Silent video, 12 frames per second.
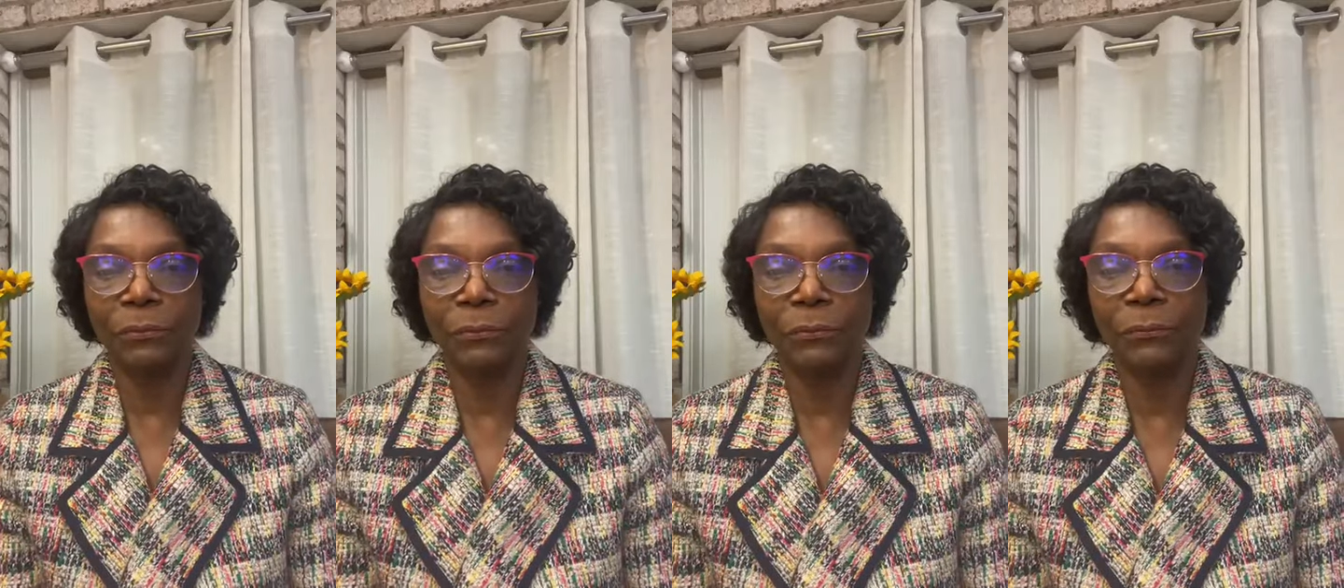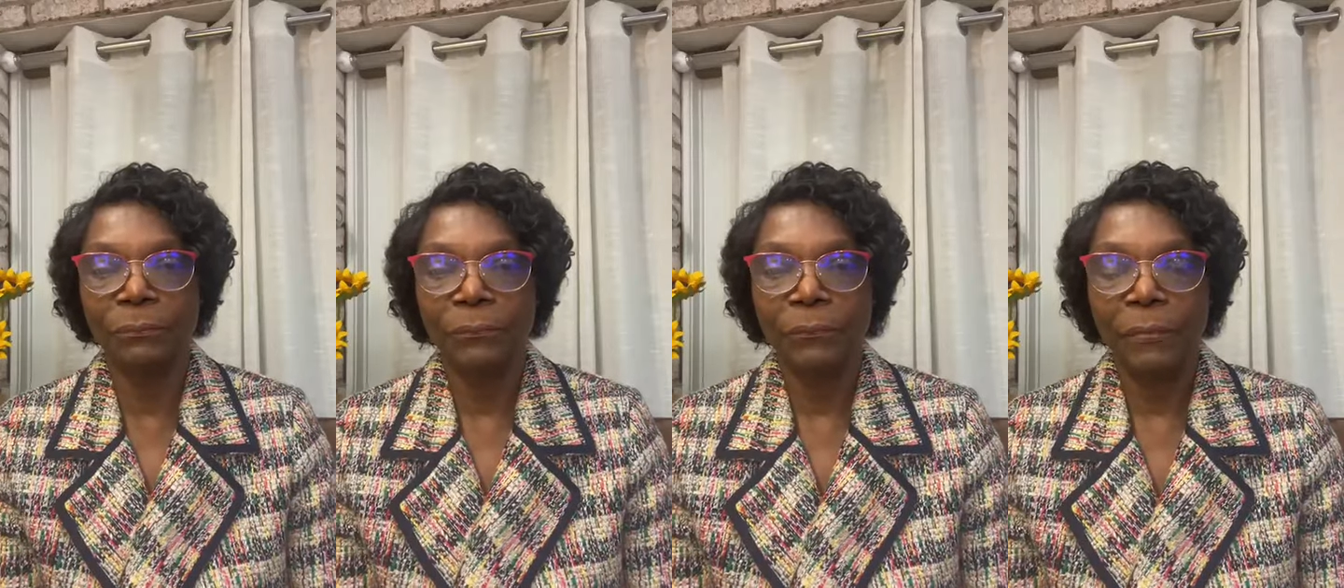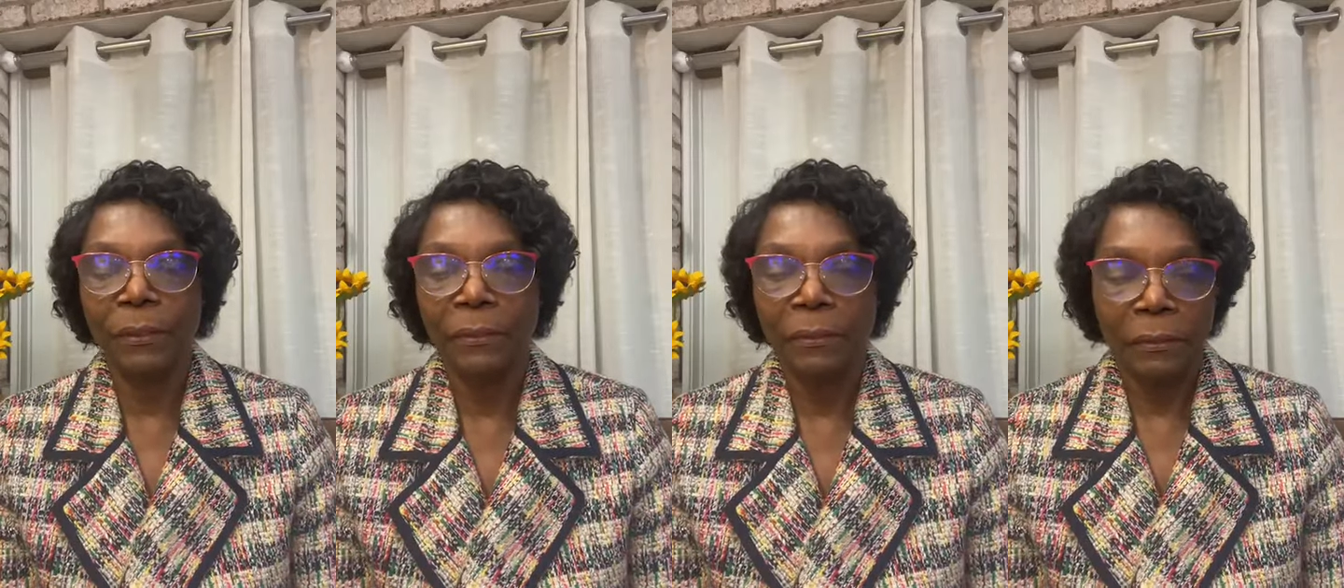
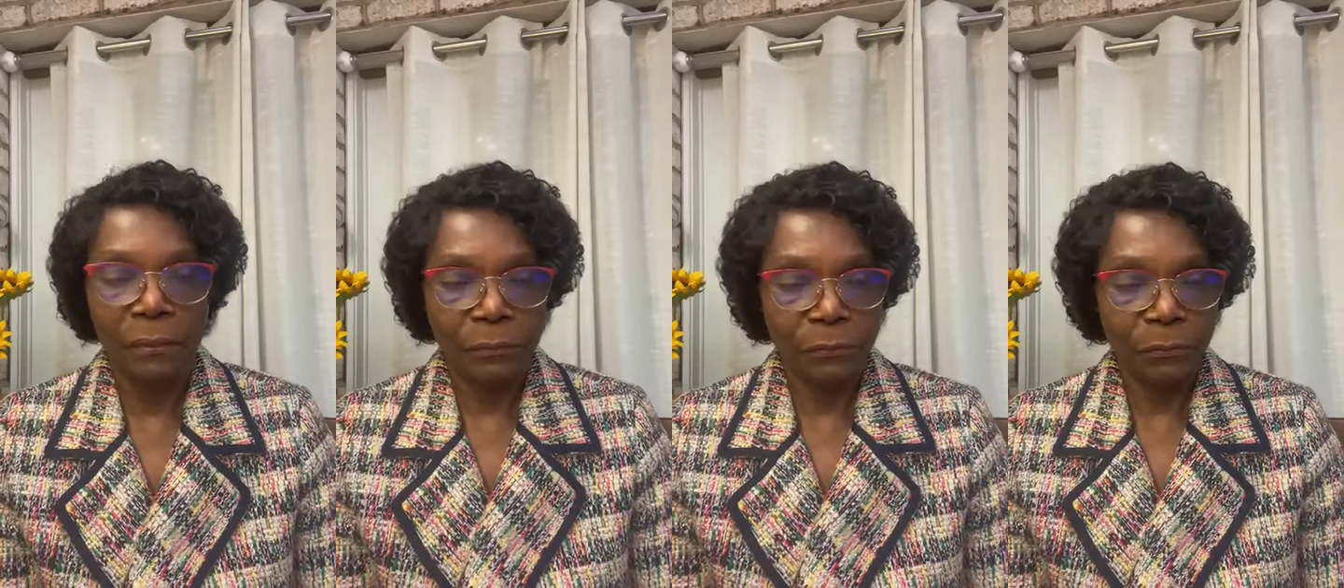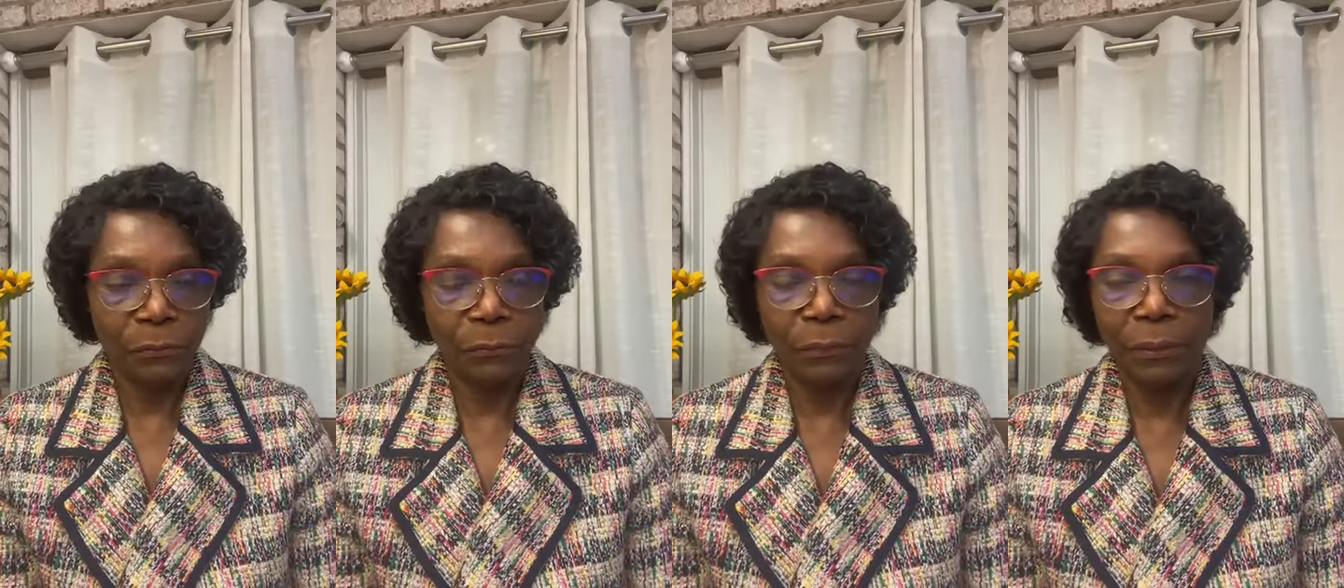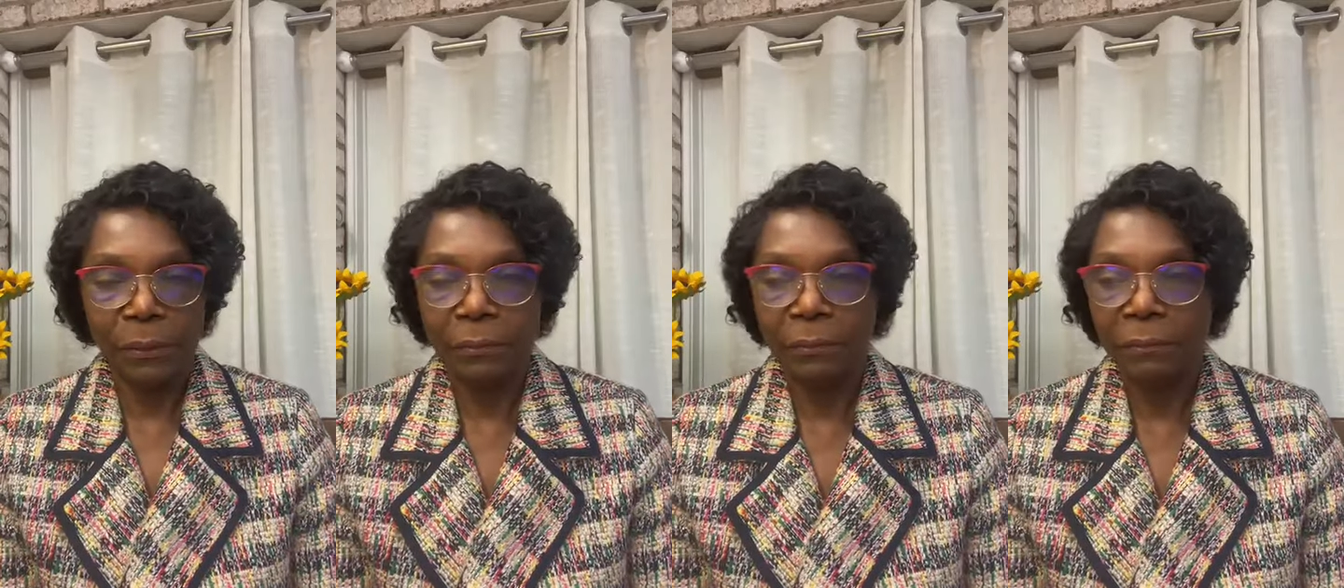
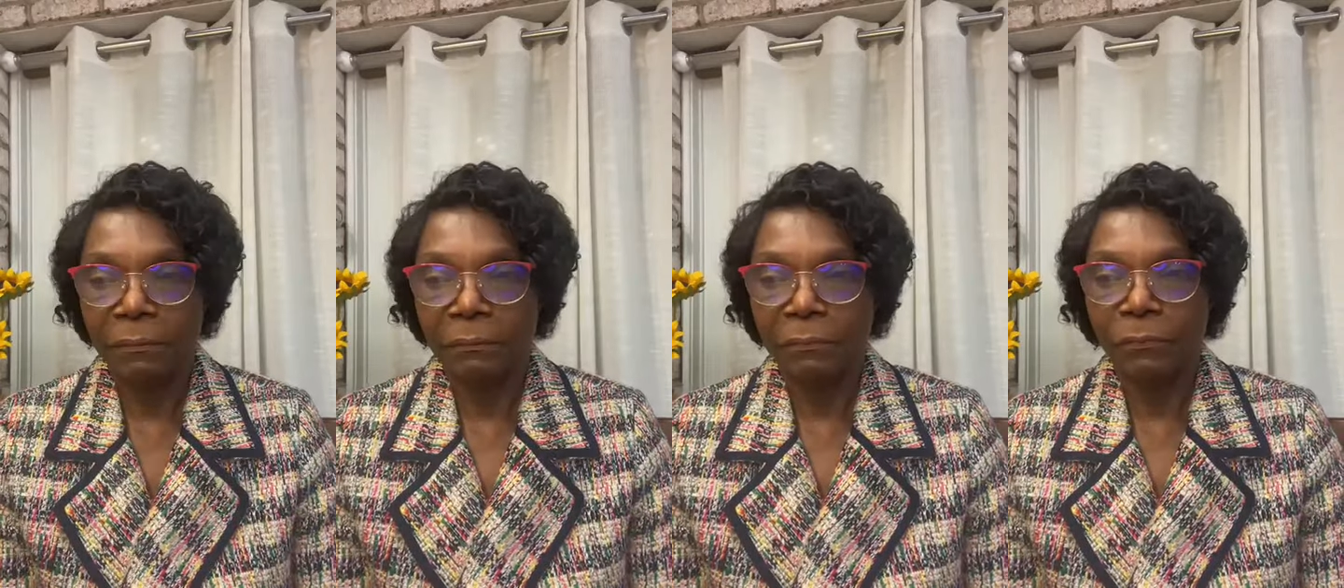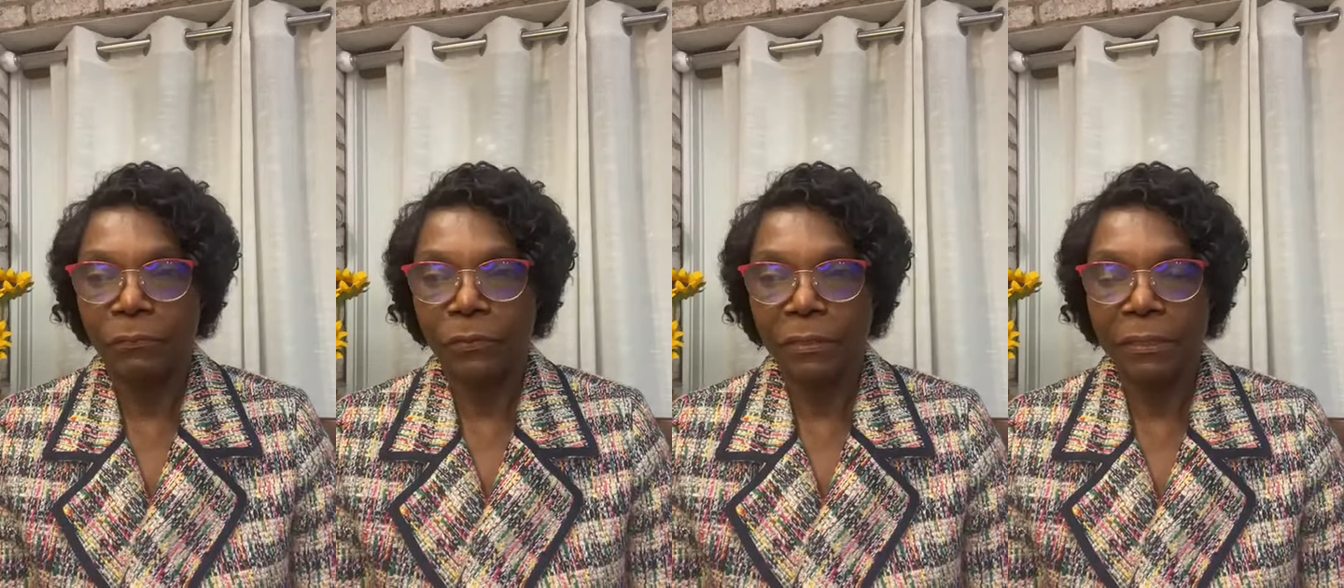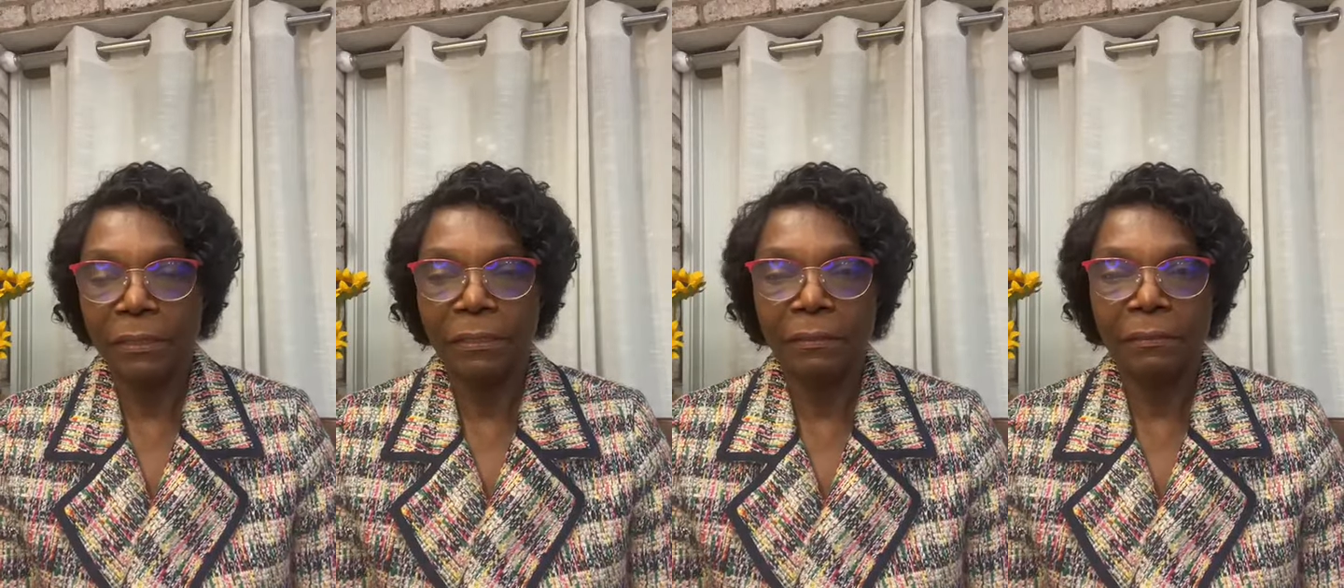to
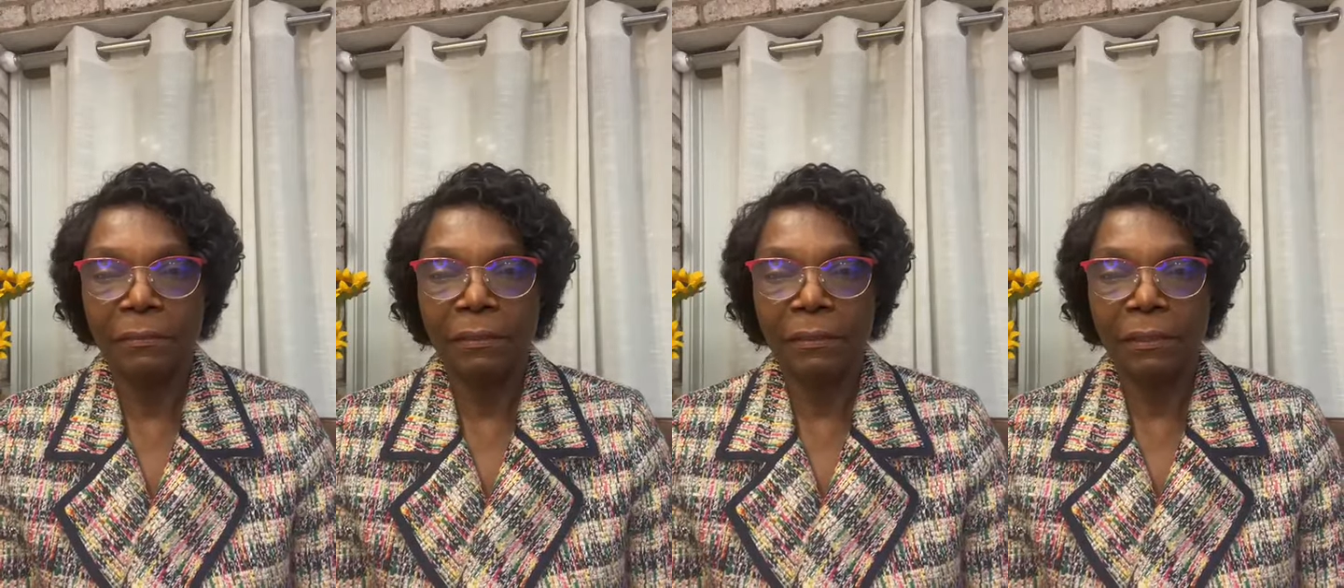really